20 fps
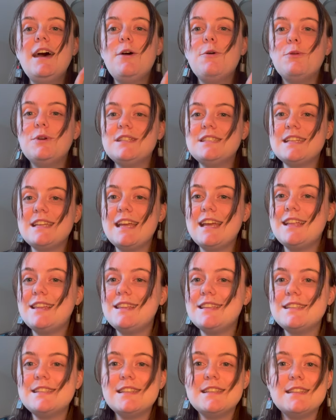Once again,
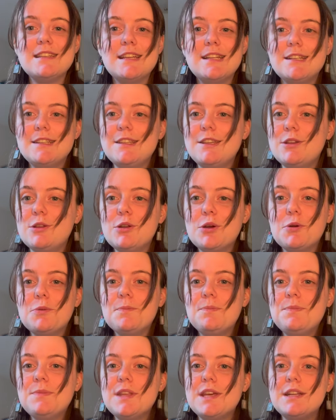this isn't, you know,
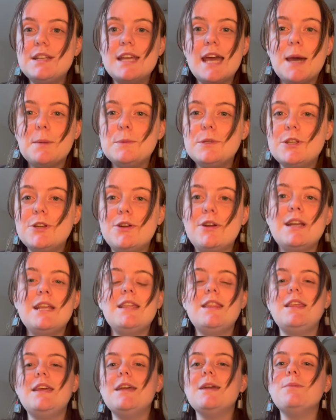adapted or
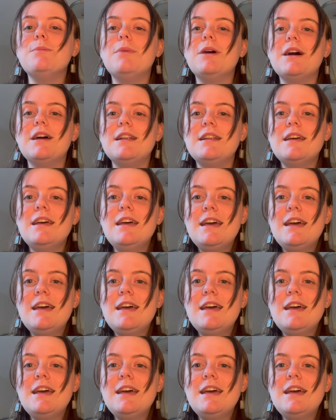anything, but